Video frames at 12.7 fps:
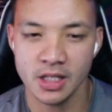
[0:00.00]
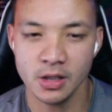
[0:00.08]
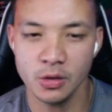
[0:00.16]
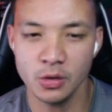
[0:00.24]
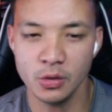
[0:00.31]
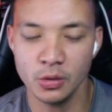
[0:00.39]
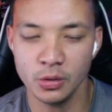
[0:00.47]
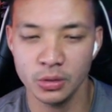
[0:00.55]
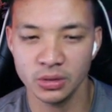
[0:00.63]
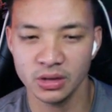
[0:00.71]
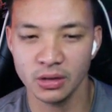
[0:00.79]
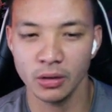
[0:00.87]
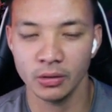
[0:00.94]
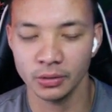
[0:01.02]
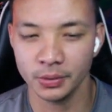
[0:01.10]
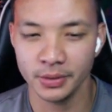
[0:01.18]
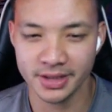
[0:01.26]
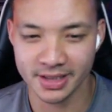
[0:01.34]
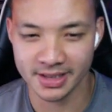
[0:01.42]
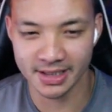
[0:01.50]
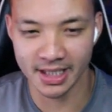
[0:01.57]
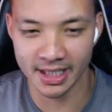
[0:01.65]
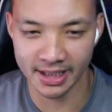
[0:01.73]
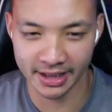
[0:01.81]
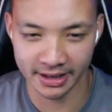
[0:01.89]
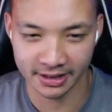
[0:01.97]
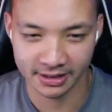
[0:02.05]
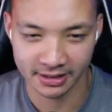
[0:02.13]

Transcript: Ew! Oh, who is this guy?